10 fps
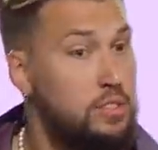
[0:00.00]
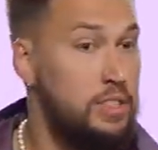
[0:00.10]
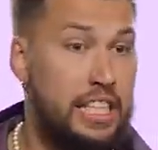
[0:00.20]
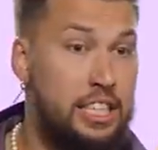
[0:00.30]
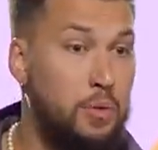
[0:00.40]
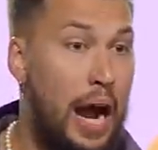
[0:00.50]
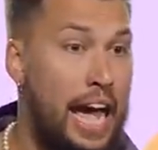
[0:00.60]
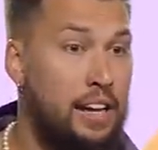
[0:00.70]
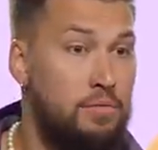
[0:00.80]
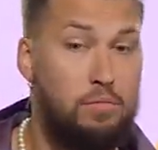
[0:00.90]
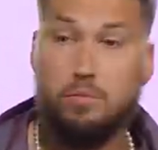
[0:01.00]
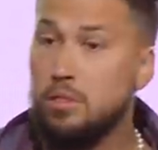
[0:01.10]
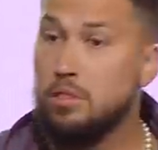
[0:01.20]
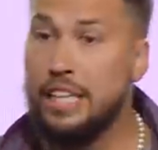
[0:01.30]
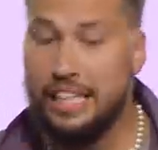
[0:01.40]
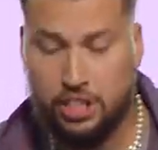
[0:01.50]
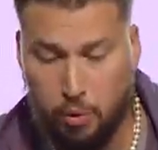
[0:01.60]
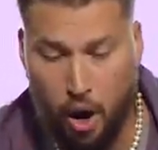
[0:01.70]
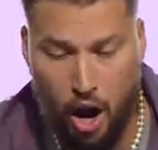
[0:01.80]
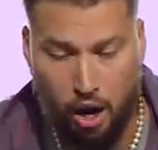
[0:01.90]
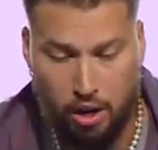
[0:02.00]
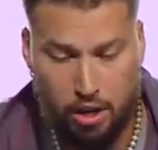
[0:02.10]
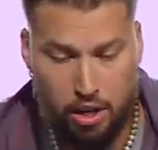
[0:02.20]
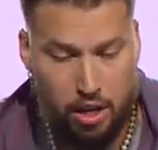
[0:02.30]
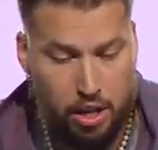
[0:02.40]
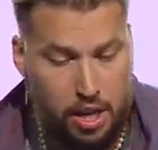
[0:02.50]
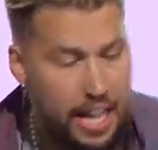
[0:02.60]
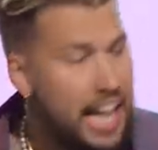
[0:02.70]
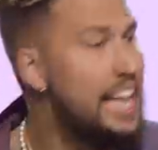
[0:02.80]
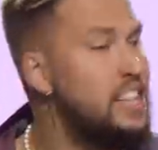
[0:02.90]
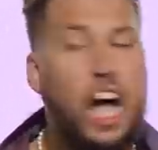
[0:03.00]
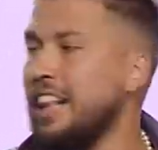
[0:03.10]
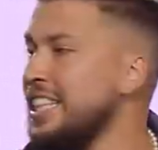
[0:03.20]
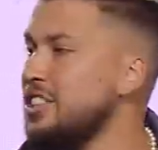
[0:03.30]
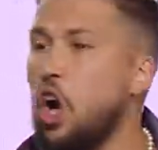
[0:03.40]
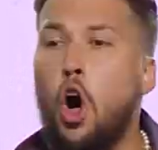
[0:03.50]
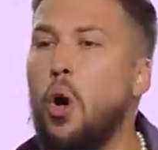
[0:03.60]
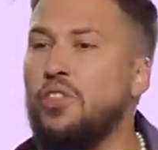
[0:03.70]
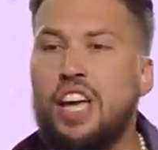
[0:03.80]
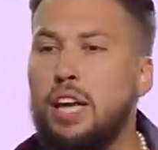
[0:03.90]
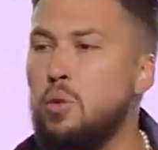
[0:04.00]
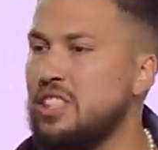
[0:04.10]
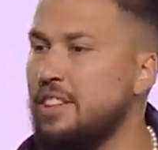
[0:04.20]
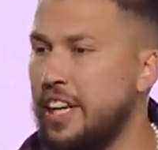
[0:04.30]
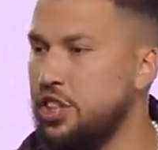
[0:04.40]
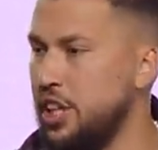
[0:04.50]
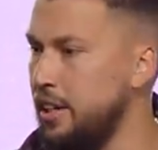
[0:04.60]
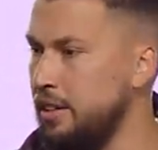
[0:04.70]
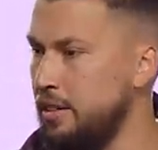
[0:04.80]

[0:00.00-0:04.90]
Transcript: Gets it right, gets it wrong. He thought this whole thing was a vision.